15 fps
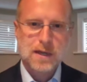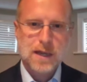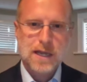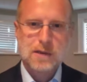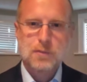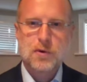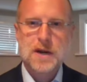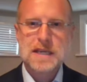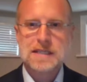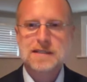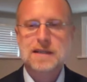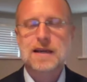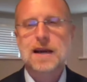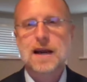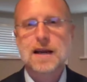and embrace
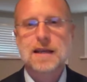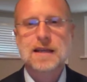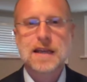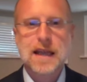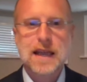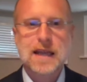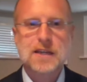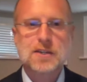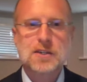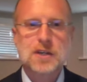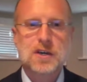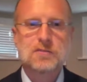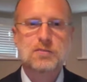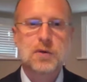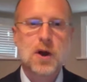the cutting edge
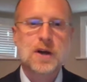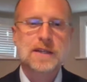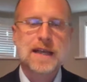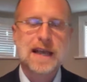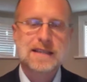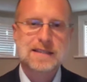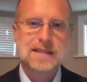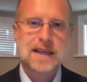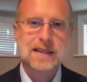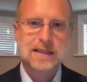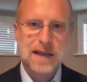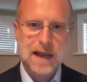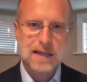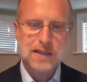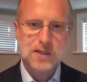of broadcast
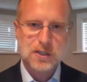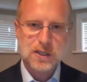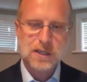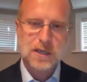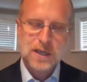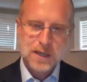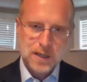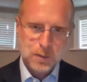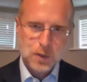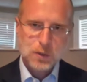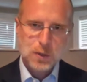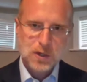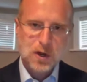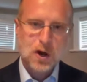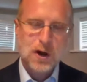technology, which
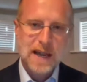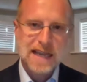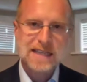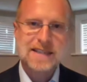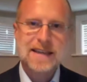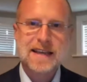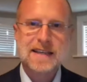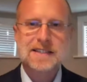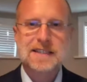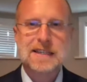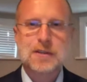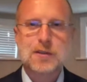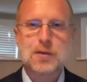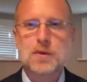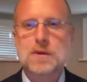we call
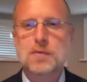ATSC